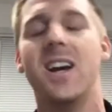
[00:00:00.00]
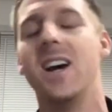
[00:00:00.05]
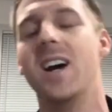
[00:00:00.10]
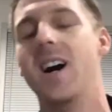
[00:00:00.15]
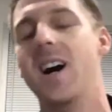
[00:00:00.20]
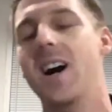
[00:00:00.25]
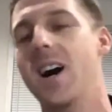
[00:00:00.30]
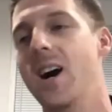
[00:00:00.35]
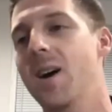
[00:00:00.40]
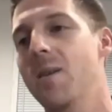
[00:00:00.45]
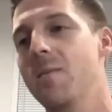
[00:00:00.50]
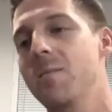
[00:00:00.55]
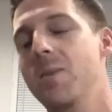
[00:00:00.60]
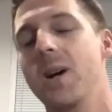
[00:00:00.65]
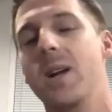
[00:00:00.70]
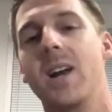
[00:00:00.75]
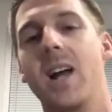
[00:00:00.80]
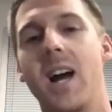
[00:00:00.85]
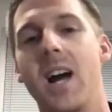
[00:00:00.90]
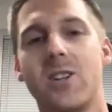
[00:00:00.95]
Um,
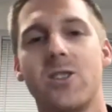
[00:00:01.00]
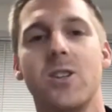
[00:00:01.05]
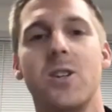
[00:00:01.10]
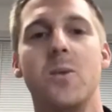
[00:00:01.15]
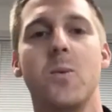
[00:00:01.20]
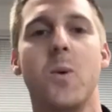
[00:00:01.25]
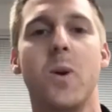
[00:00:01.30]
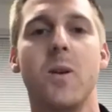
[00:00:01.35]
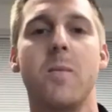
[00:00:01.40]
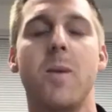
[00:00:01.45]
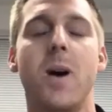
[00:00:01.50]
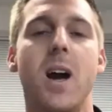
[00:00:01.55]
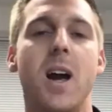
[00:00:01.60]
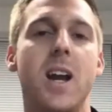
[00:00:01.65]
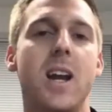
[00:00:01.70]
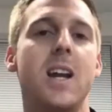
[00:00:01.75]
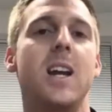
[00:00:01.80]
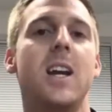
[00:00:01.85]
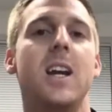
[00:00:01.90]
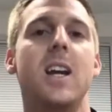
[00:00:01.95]
but actually, one of
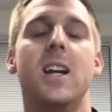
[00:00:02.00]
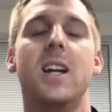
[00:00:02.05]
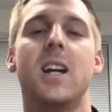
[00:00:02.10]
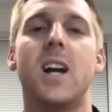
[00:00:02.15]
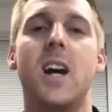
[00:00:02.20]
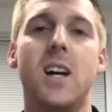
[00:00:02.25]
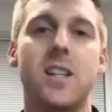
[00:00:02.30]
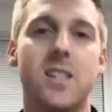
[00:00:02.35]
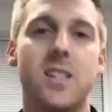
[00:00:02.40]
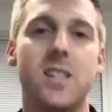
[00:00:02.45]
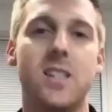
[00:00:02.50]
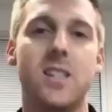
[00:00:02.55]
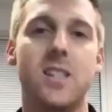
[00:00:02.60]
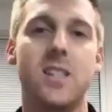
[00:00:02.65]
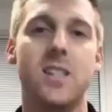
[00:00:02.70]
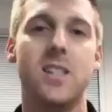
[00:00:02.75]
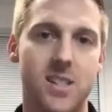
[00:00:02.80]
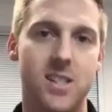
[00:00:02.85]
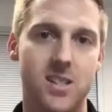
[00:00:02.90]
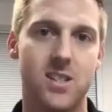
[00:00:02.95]
my cousins
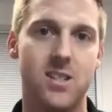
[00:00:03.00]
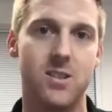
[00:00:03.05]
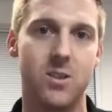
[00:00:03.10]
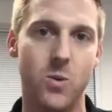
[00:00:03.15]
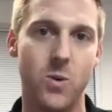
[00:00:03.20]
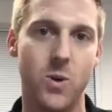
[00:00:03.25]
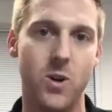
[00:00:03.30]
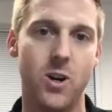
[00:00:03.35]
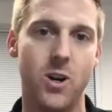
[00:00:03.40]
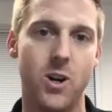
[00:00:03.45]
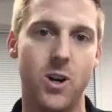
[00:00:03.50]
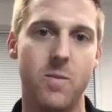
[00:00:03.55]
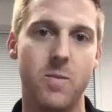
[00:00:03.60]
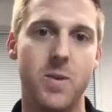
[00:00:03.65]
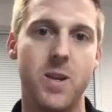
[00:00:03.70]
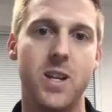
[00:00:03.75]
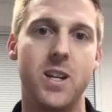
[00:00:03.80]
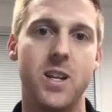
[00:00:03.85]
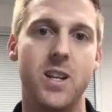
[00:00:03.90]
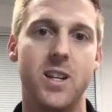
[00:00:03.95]
Athens, Lauren
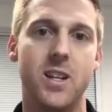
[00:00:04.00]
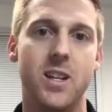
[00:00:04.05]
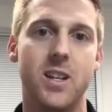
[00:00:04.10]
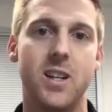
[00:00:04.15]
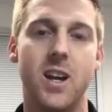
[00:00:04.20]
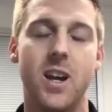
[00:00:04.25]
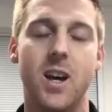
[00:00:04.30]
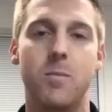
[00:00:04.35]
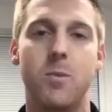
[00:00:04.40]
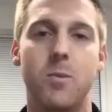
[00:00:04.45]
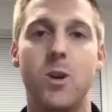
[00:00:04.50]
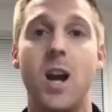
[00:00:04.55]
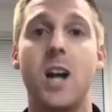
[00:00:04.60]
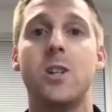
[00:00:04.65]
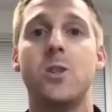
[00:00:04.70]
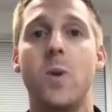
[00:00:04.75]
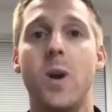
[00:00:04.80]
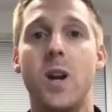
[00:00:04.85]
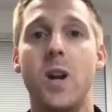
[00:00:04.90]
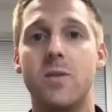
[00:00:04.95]
Herman, um,
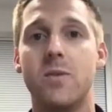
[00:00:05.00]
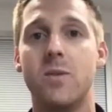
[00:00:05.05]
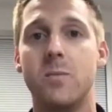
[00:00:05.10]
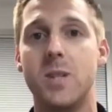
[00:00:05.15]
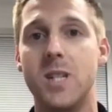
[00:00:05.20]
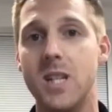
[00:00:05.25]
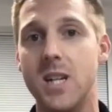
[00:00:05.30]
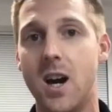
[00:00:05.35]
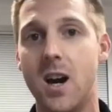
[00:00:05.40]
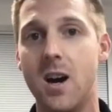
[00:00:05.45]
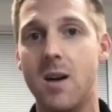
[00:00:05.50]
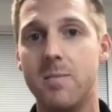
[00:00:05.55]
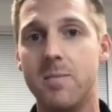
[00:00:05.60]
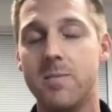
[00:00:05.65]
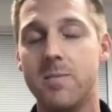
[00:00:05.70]
graduated from TCOM.